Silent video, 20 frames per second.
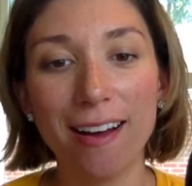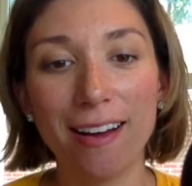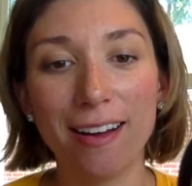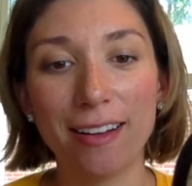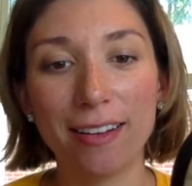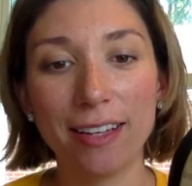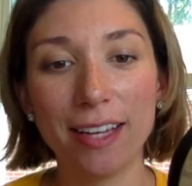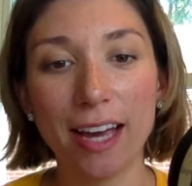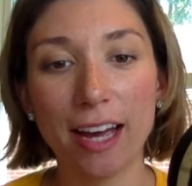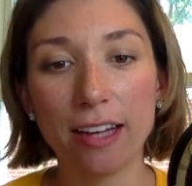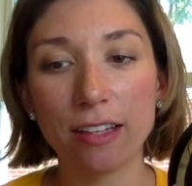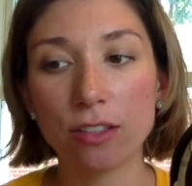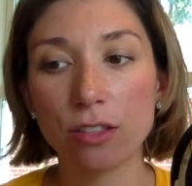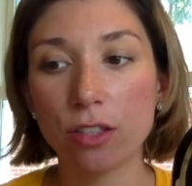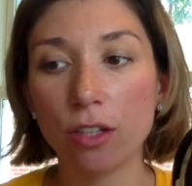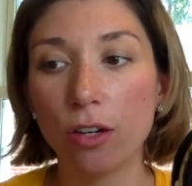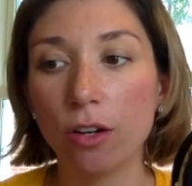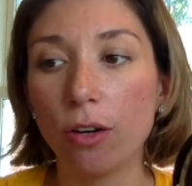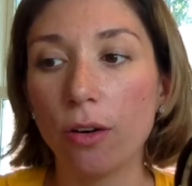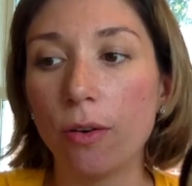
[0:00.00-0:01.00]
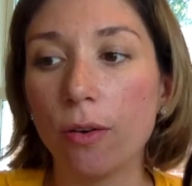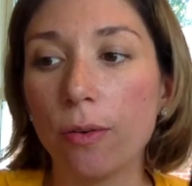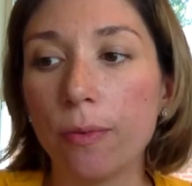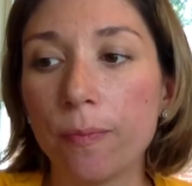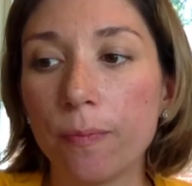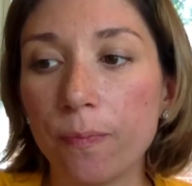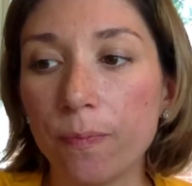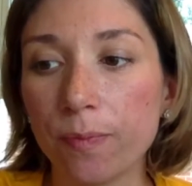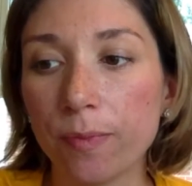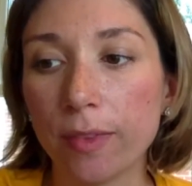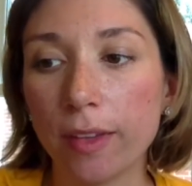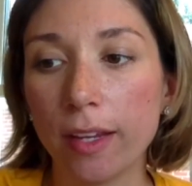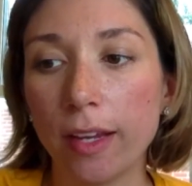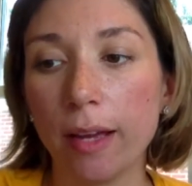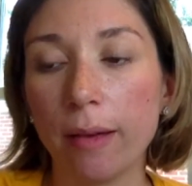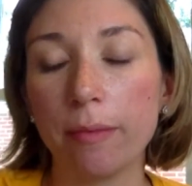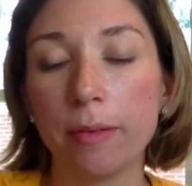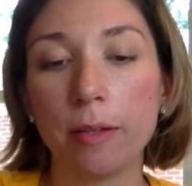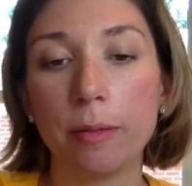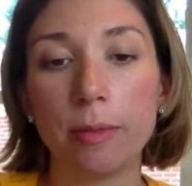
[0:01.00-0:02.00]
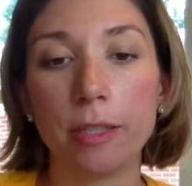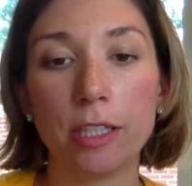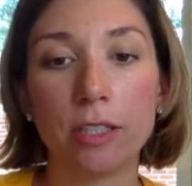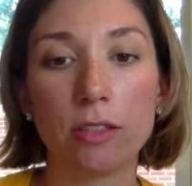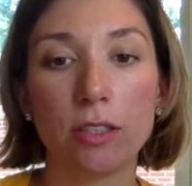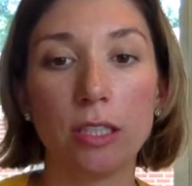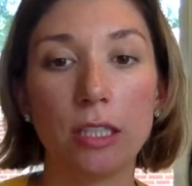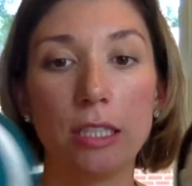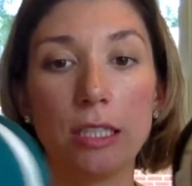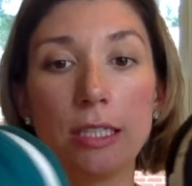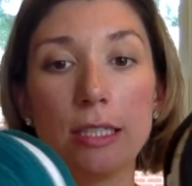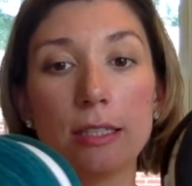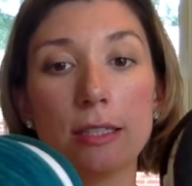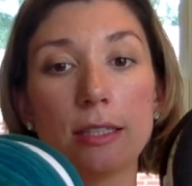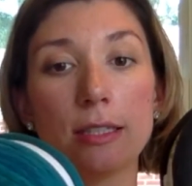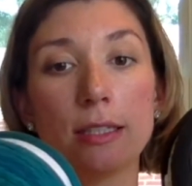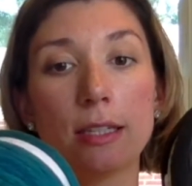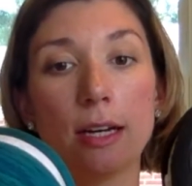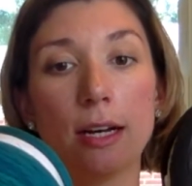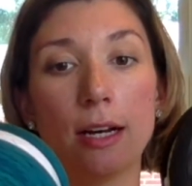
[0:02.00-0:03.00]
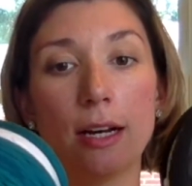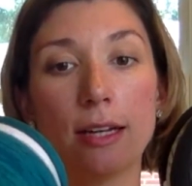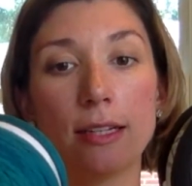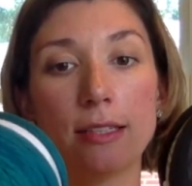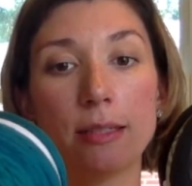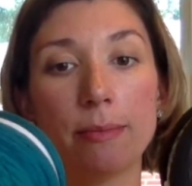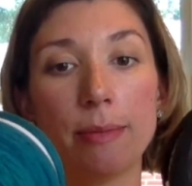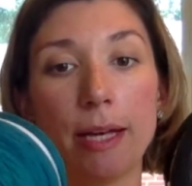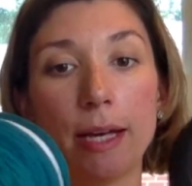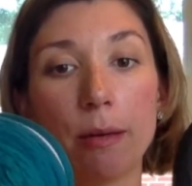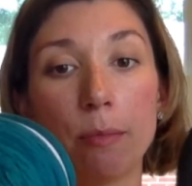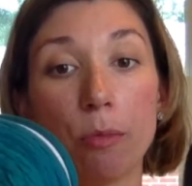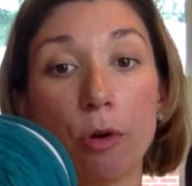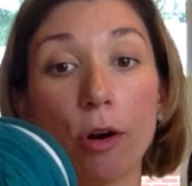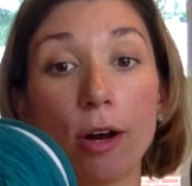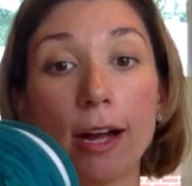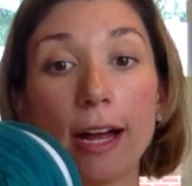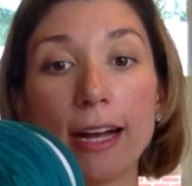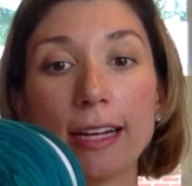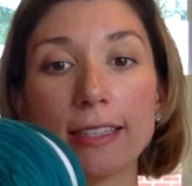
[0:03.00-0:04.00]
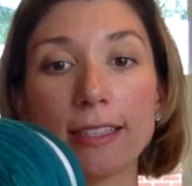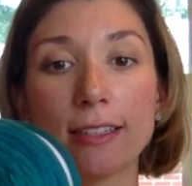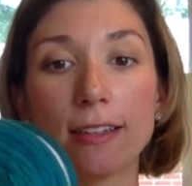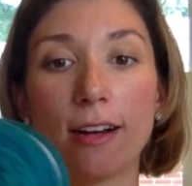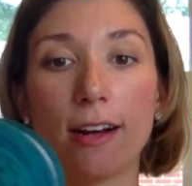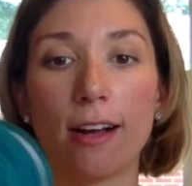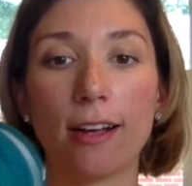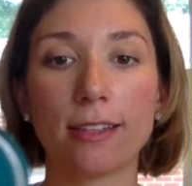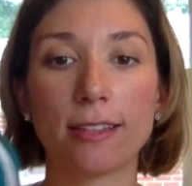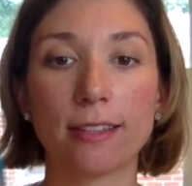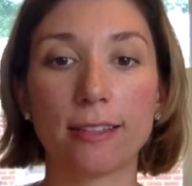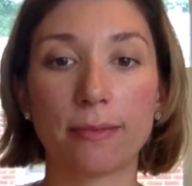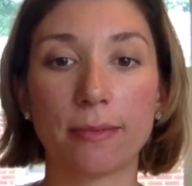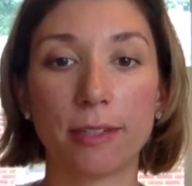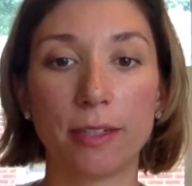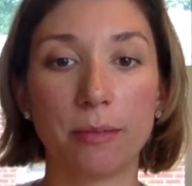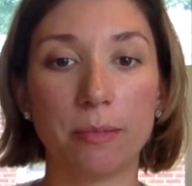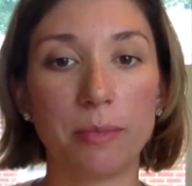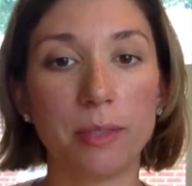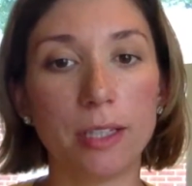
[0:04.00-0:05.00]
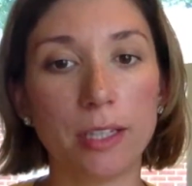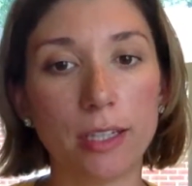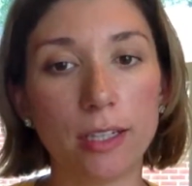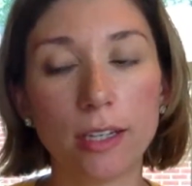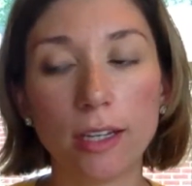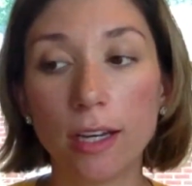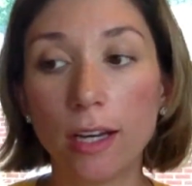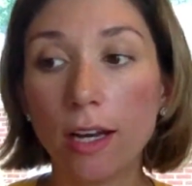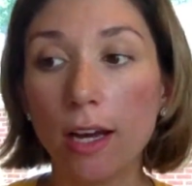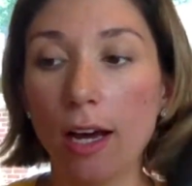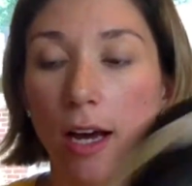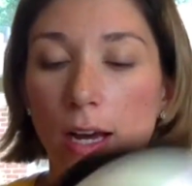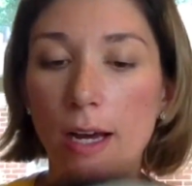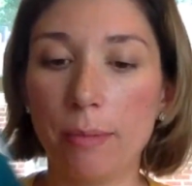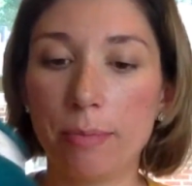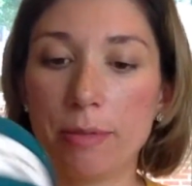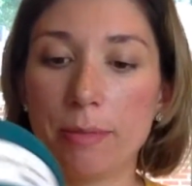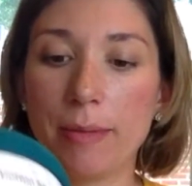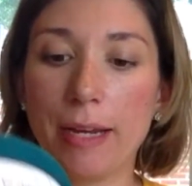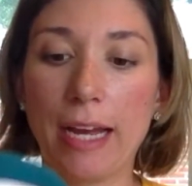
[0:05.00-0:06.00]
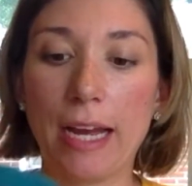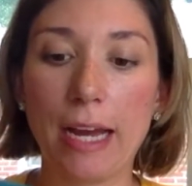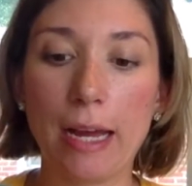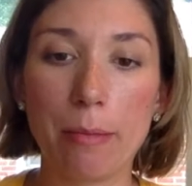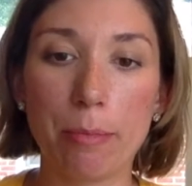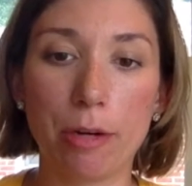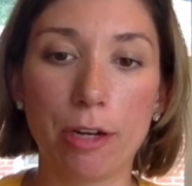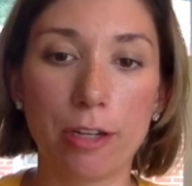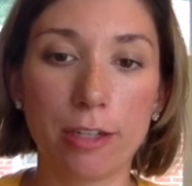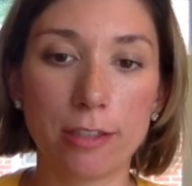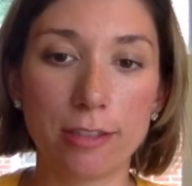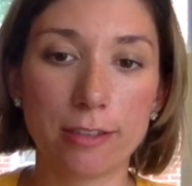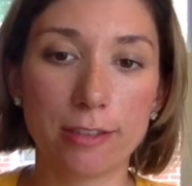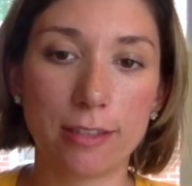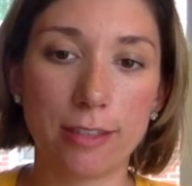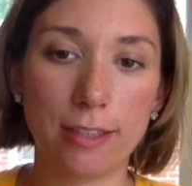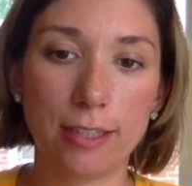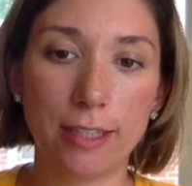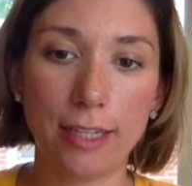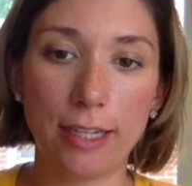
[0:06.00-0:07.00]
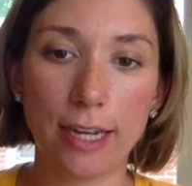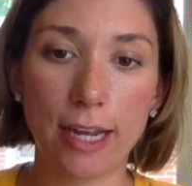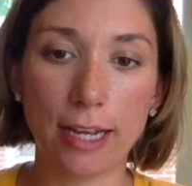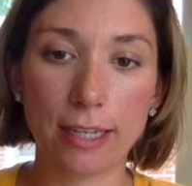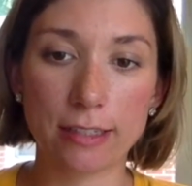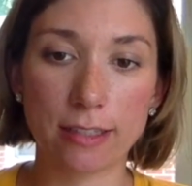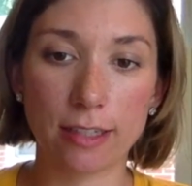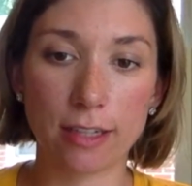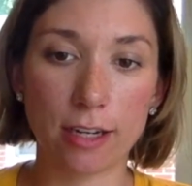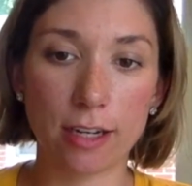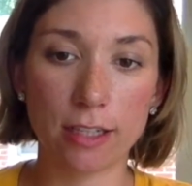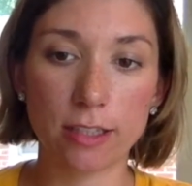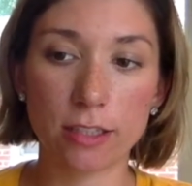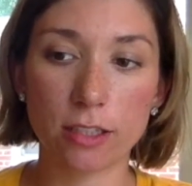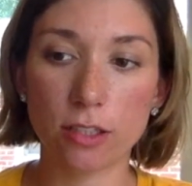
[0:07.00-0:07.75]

Yeah, so I'm going to be using these to make more hexagons. I'm going to be up to my eyeballs in hexagons.